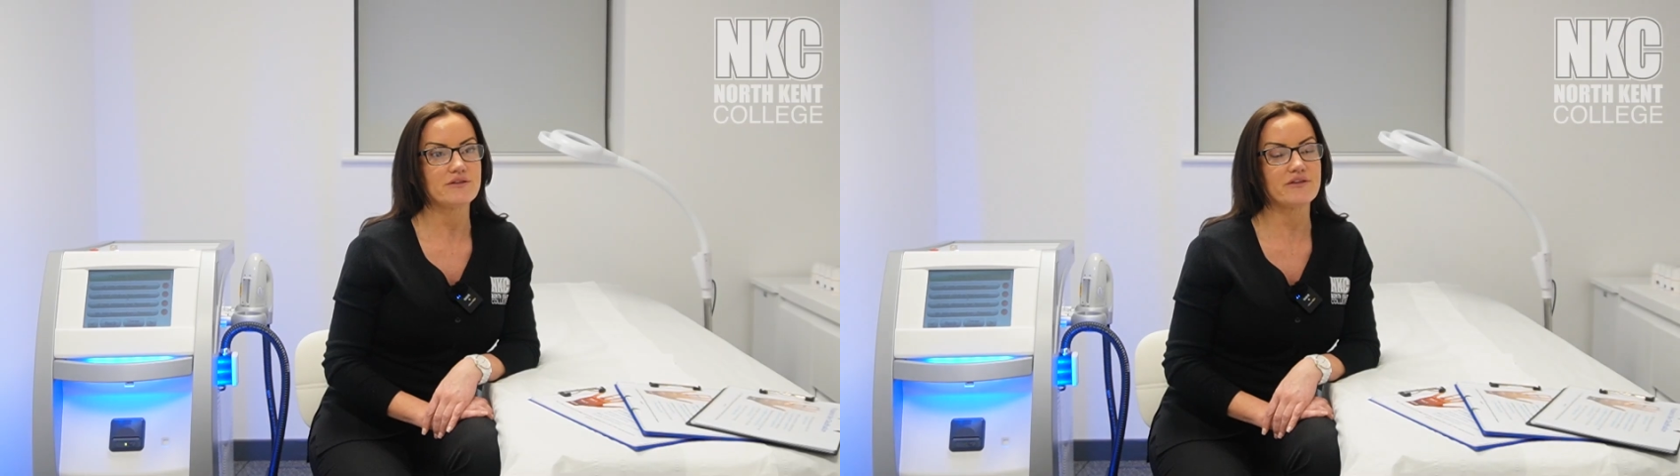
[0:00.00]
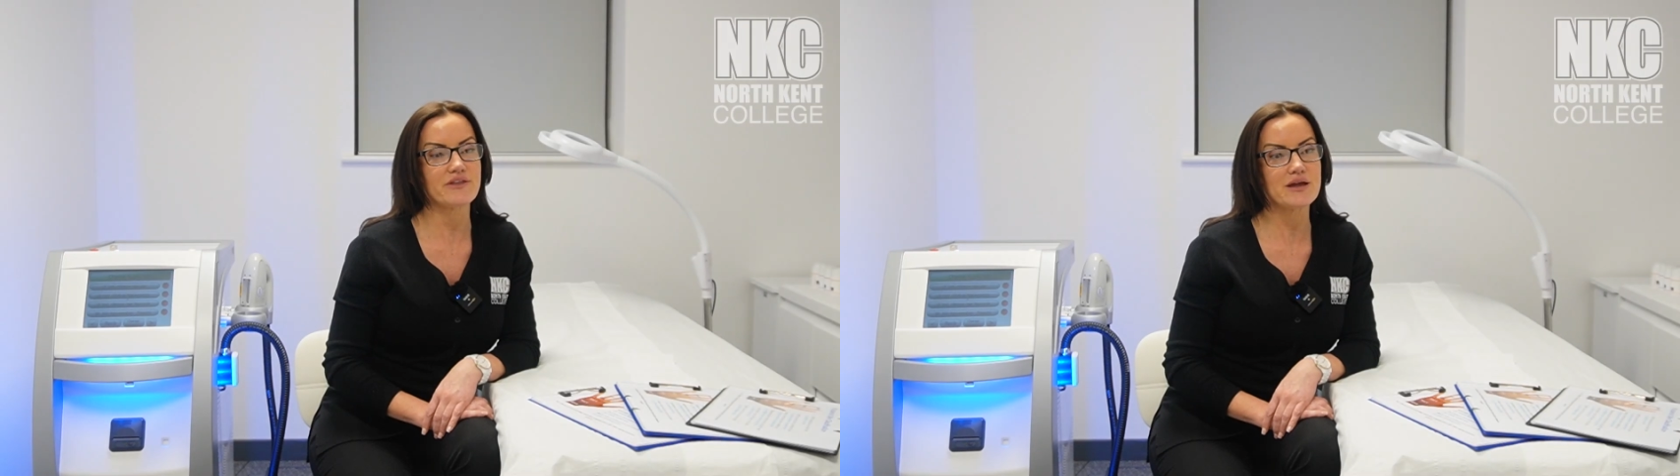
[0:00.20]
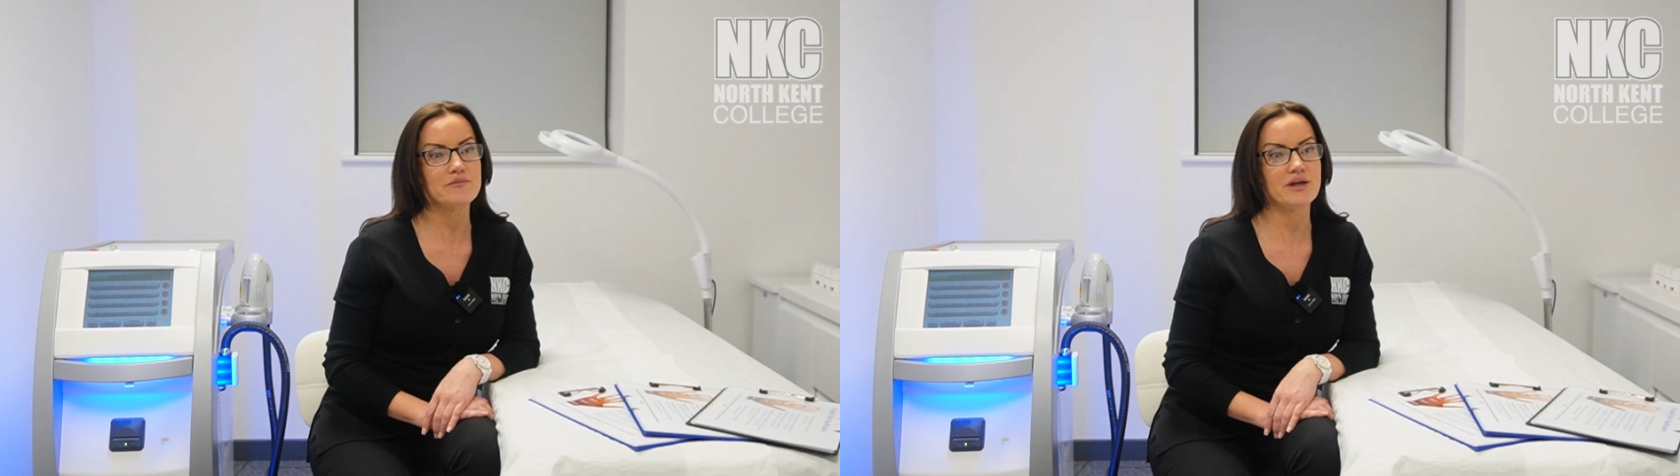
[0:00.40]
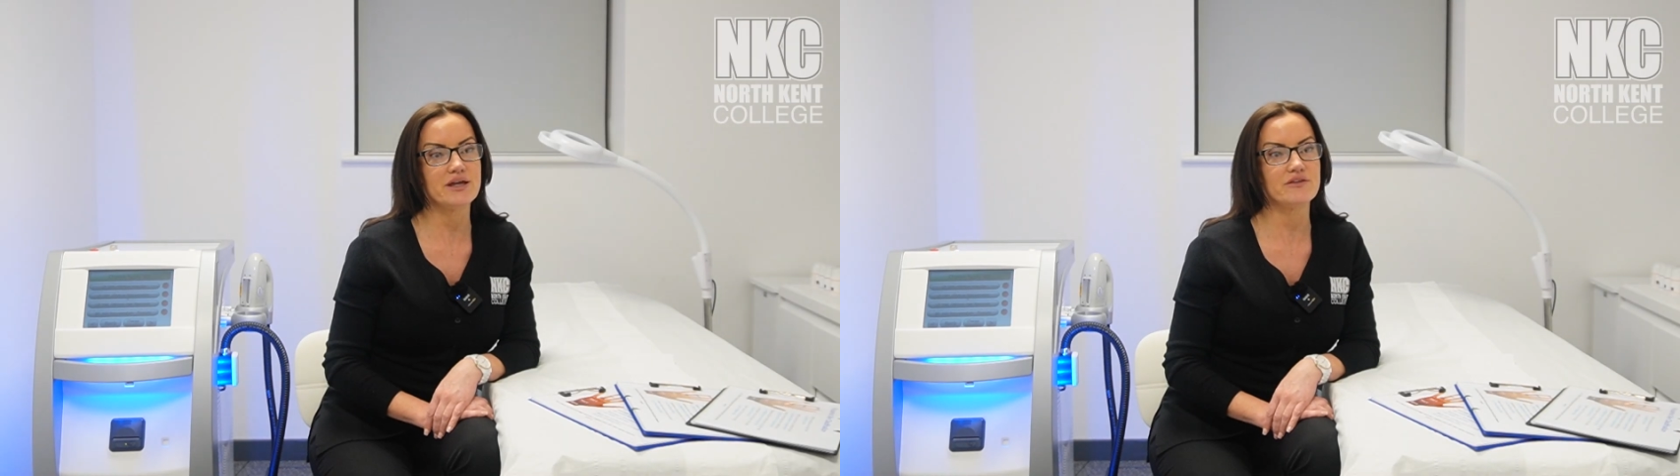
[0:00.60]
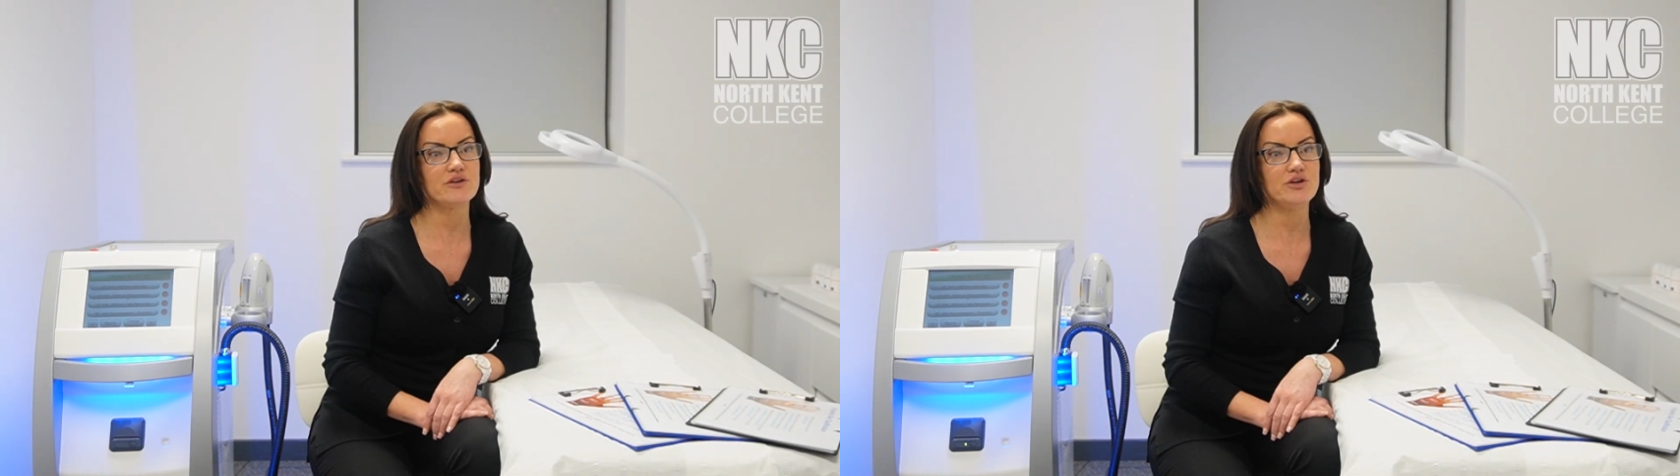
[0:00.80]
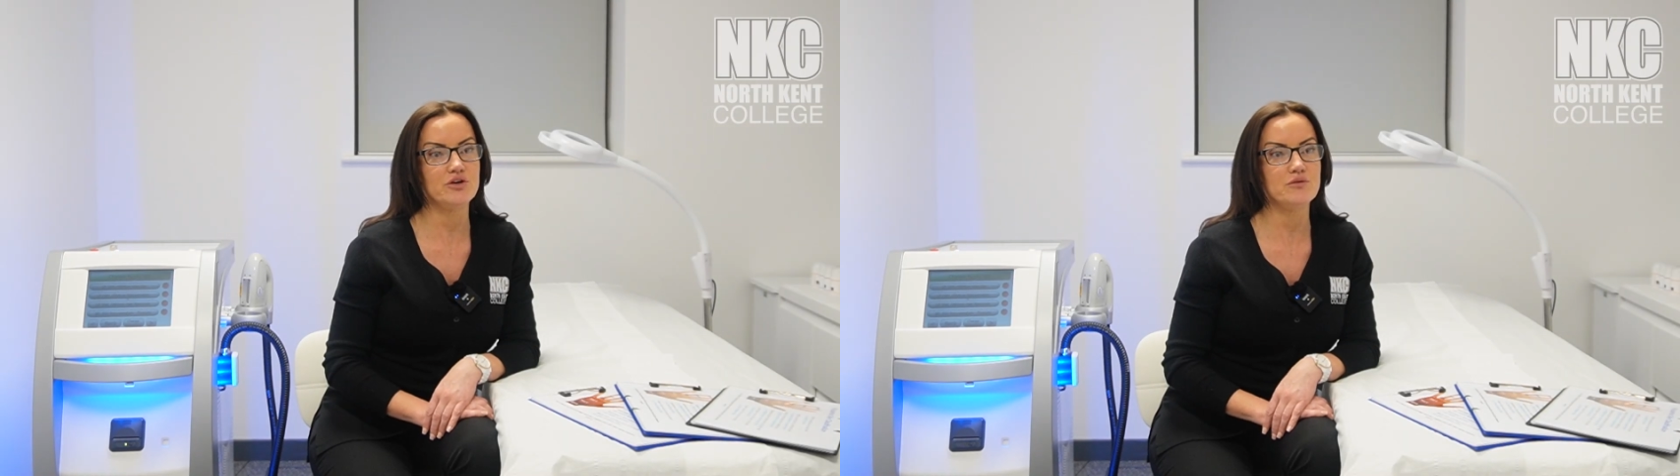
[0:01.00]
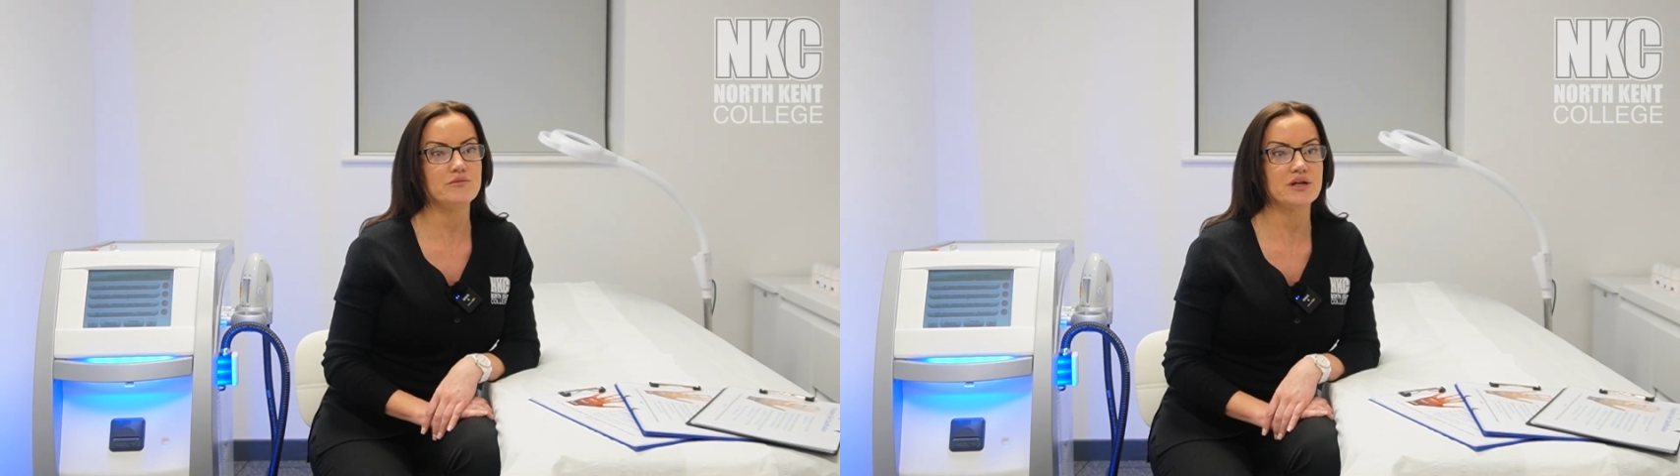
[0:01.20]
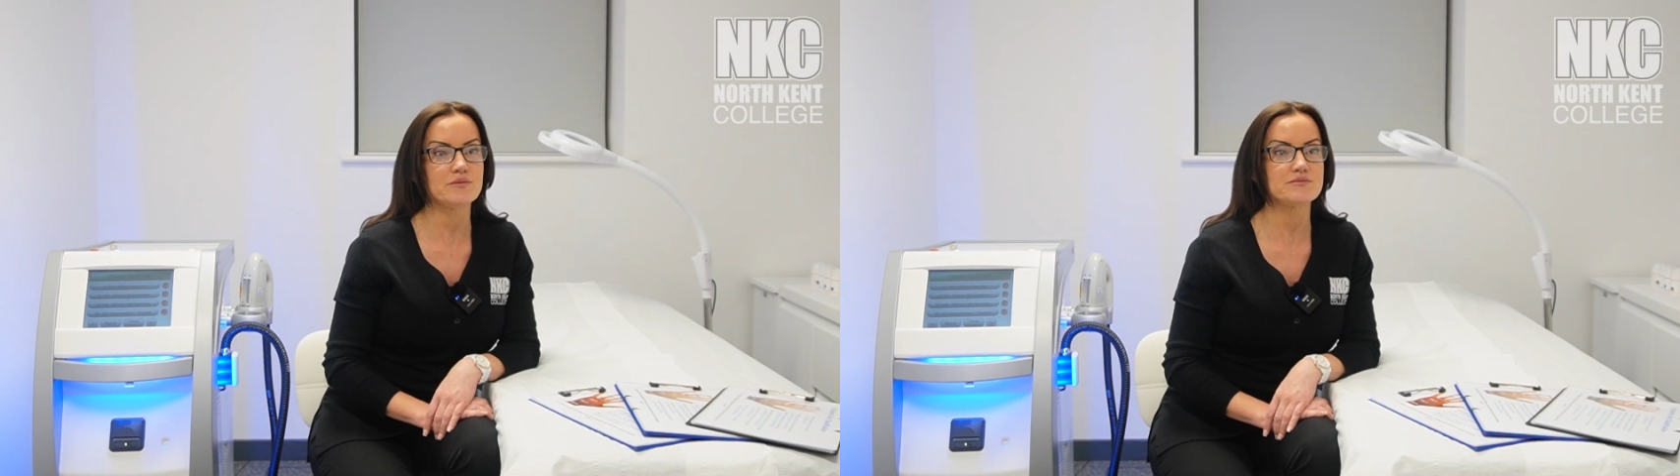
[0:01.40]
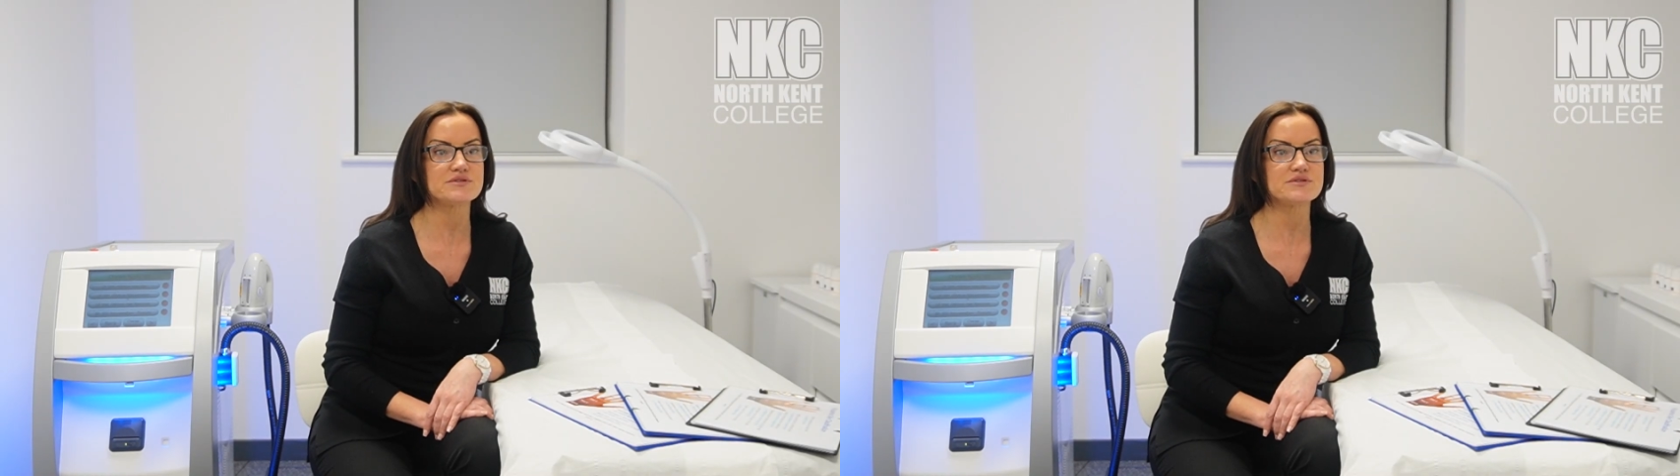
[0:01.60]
that they meet the new minimum